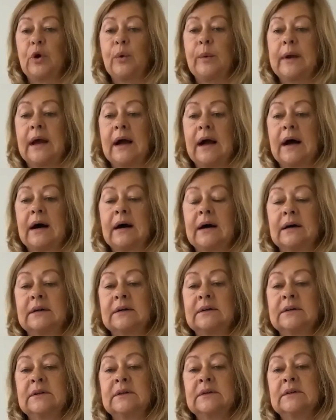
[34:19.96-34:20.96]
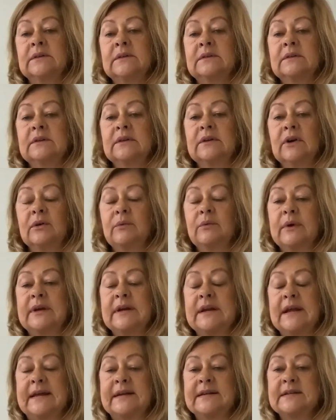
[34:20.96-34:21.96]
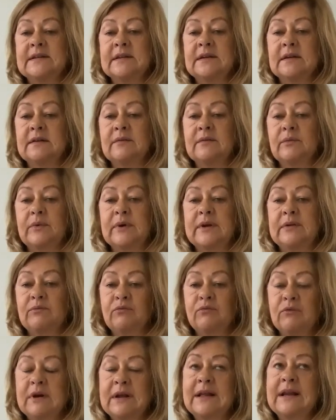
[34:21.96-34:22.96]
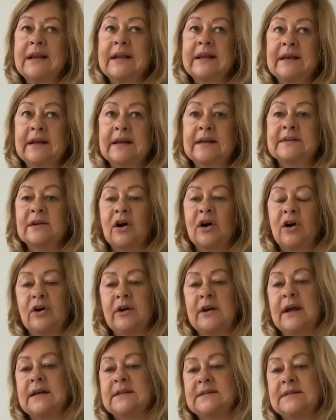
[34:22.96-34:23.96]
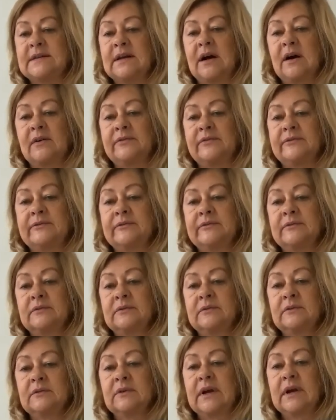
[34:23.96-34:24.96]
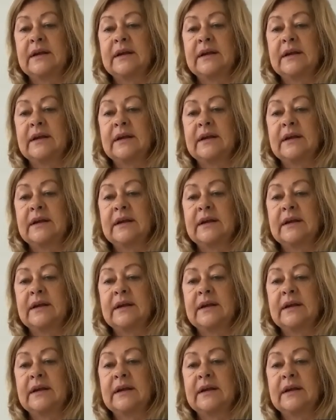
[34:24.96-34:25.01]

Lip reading: we are. You know, we really need to own our stuff. Yeah.